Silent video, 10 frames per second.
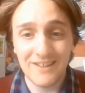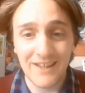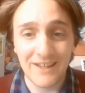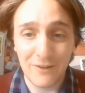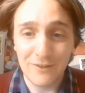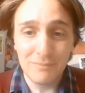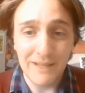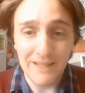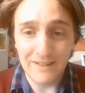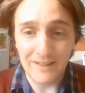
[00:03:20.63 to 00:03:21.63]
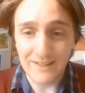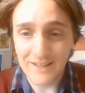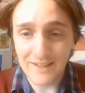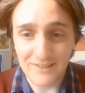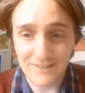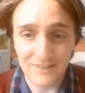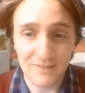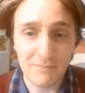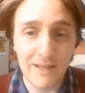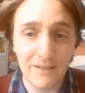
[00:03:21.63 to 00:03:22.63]
In cosplaying, I cast a
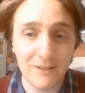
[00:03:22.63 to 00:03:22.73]
spell